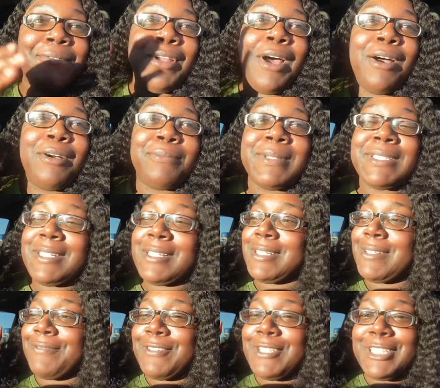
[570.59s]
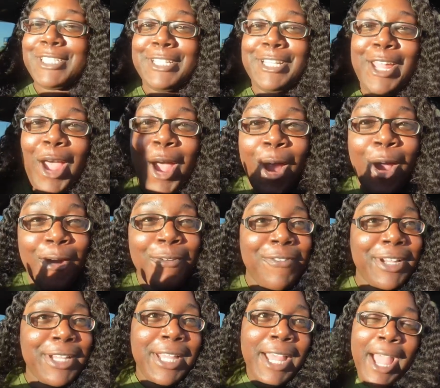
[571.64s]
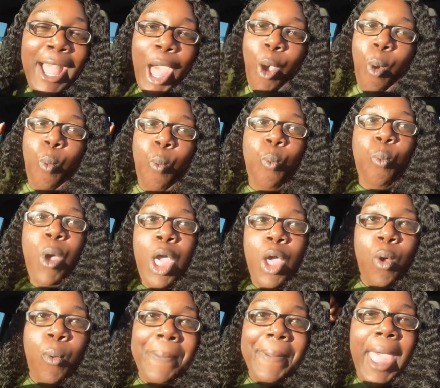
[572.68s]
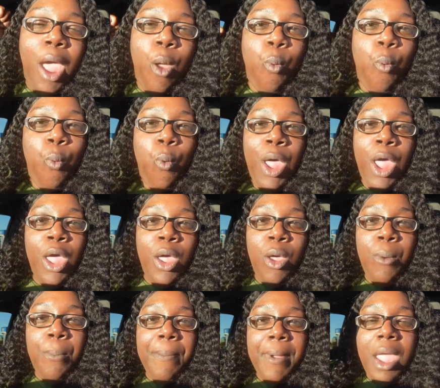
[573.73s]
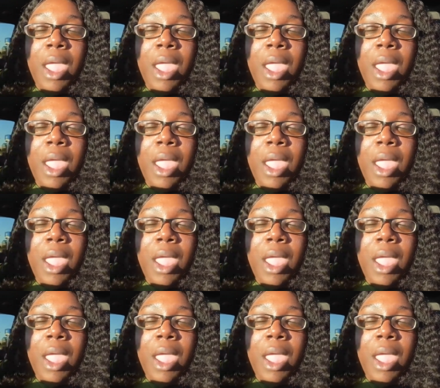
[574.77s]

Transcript: Vlogmas is officially over. Woo! Eh, woo!